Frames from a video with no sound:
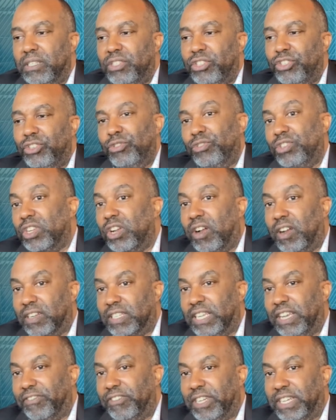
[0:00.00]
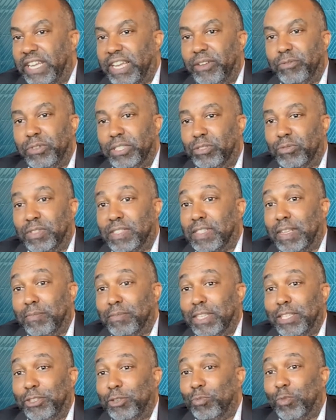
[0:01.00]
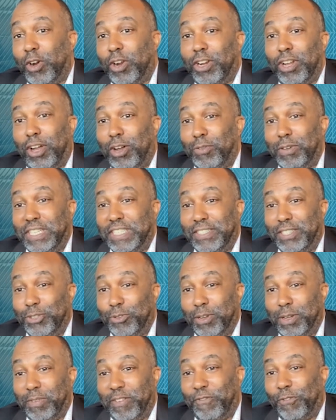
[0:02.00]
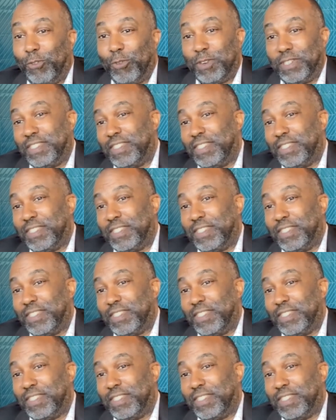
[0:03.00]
you talked every day, which was something you weren't always doing before.